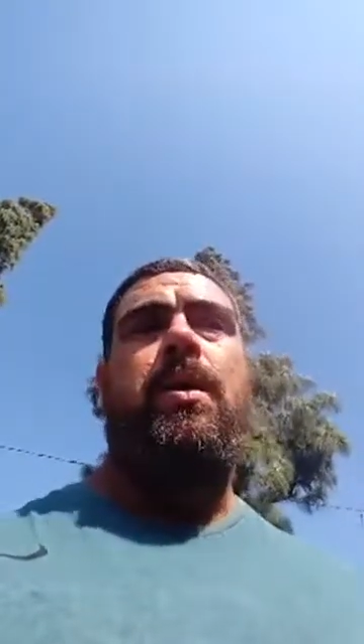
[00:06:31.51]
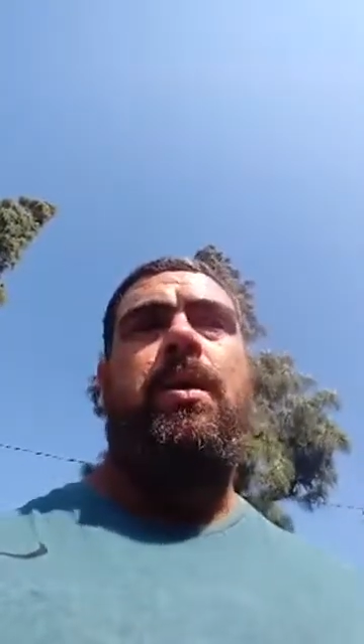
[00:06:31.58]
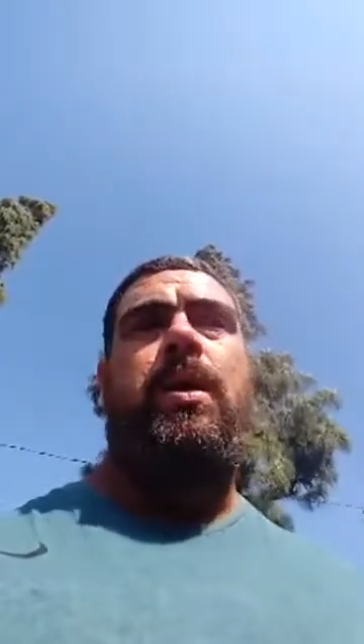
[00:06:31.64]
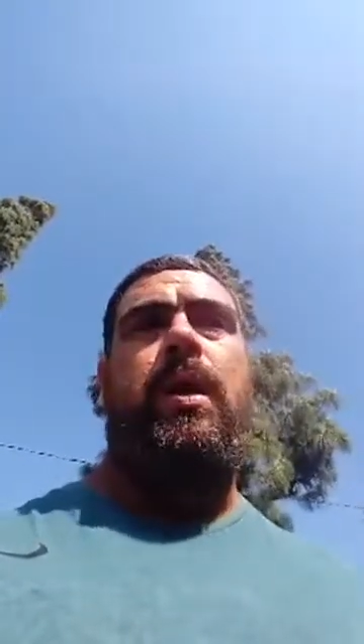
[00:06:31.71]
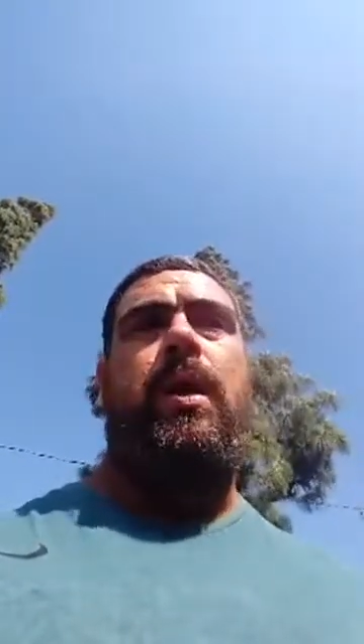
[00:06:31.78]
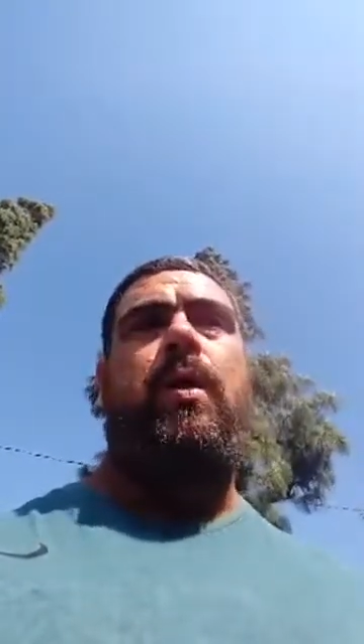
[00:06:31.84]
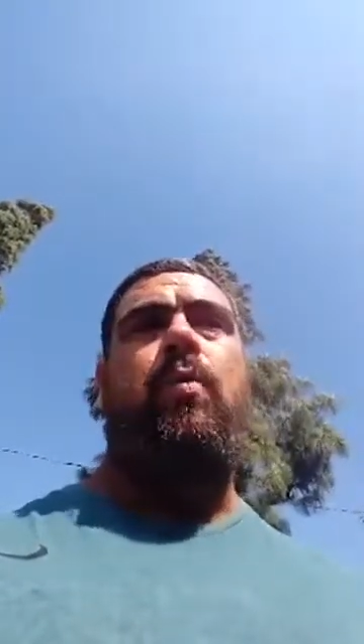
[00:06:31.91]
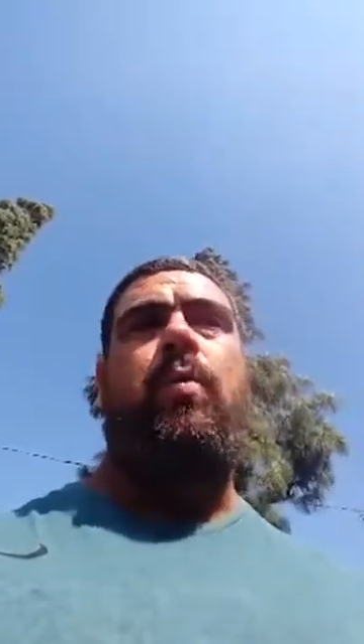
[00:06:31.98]

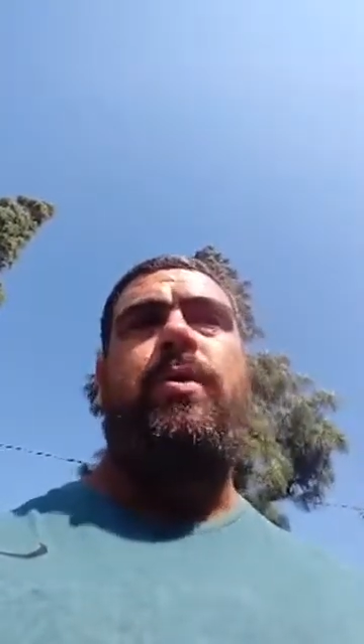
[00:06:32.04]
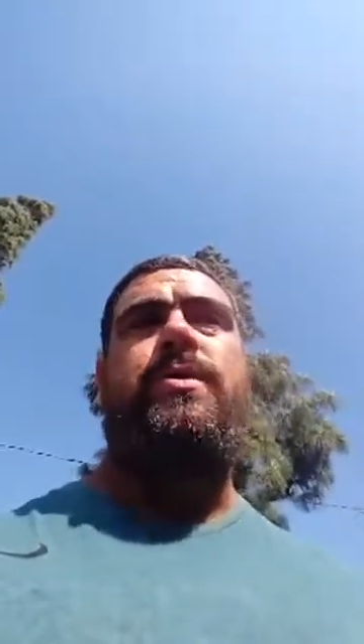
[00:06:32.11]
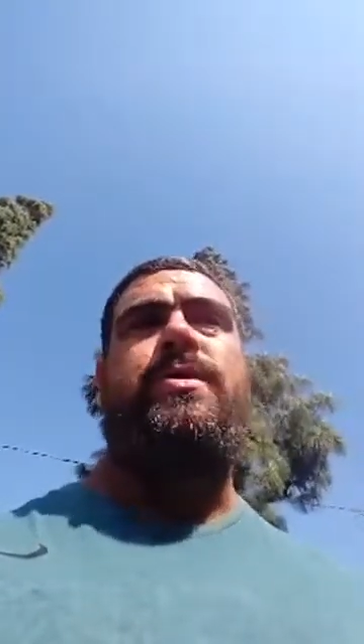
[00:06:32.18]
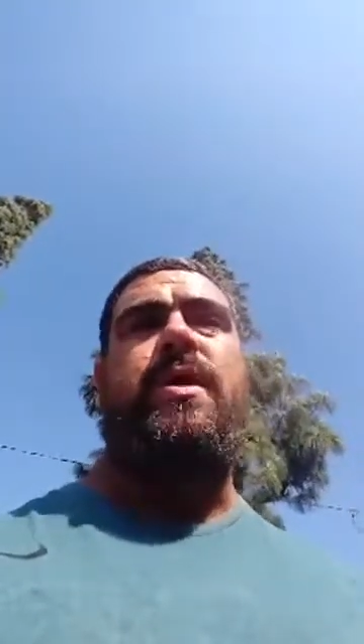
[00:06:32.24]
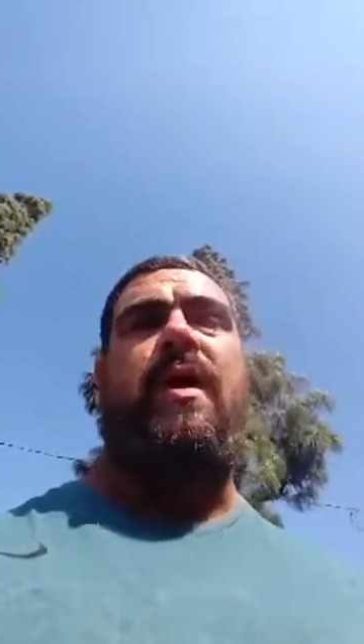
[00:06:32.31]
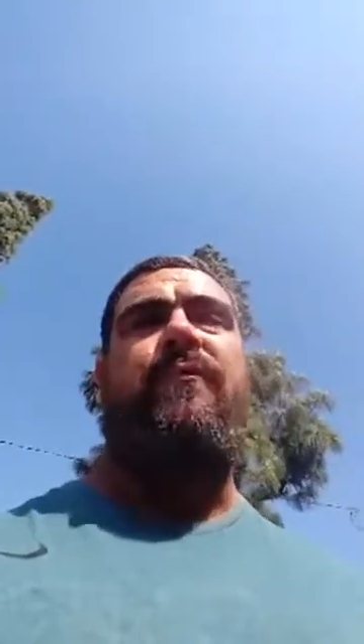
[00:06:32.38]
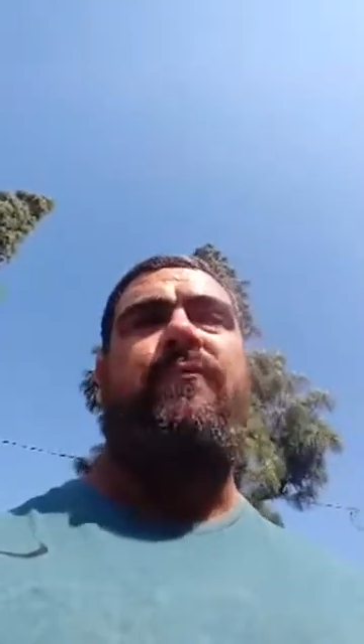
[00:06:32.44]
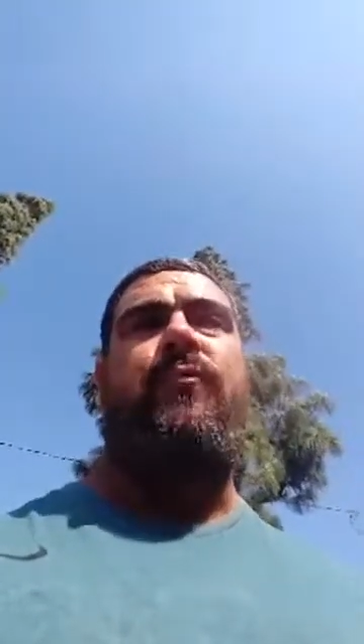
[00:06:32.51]
he was
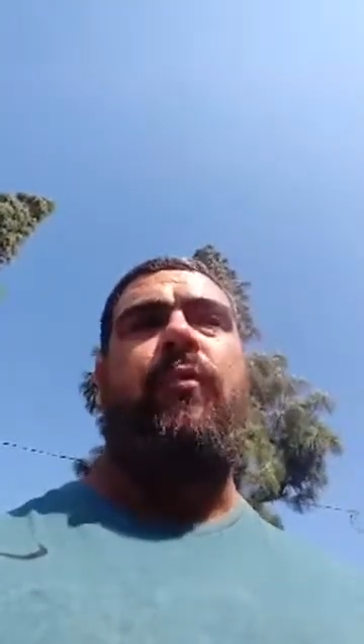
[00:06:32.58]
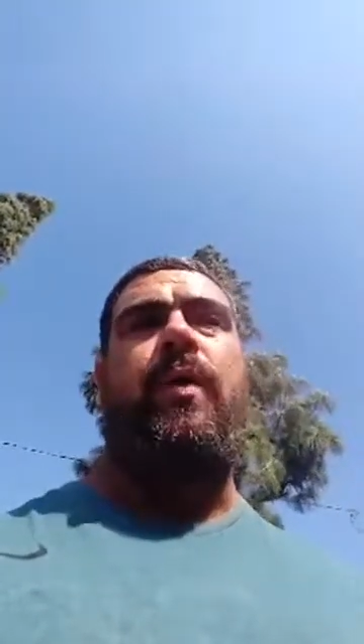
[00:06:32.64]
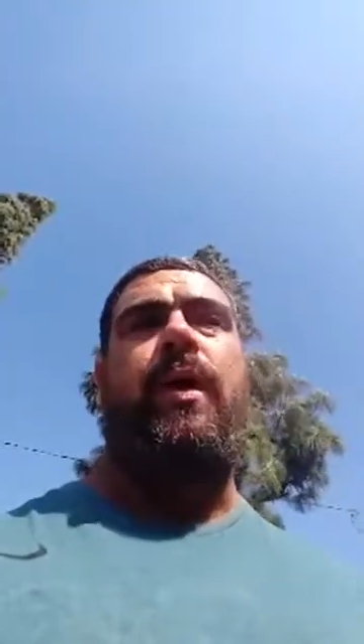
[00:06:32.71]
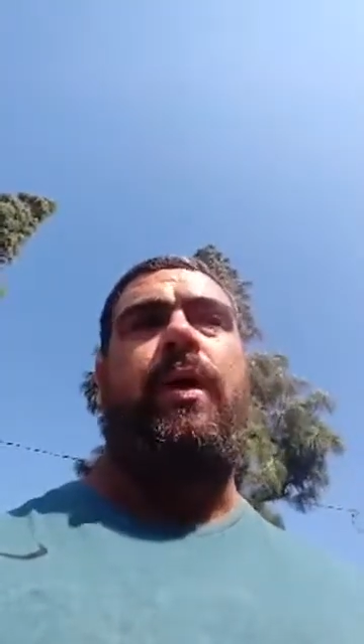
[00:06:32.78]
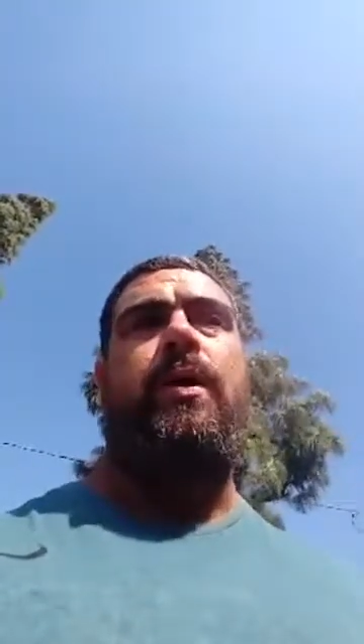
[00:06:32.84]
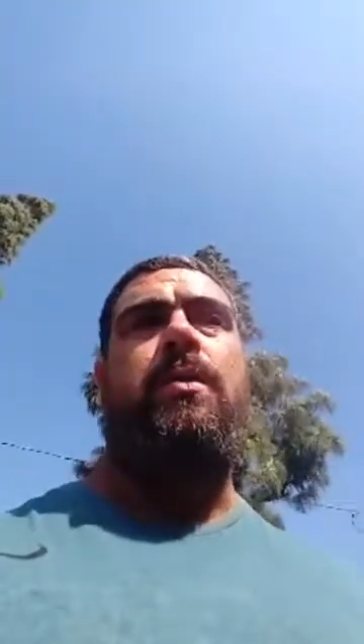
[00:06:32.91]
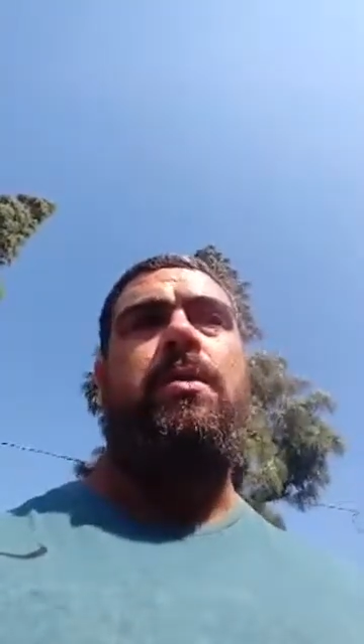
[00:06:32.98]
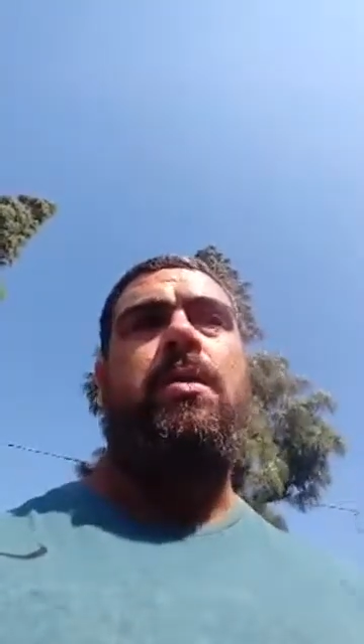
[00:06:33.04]

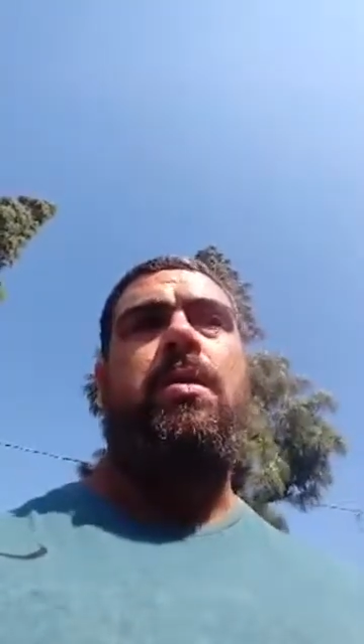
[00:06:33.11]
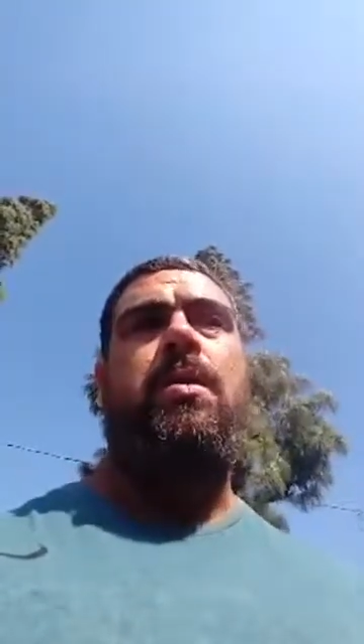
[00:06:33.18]
suffering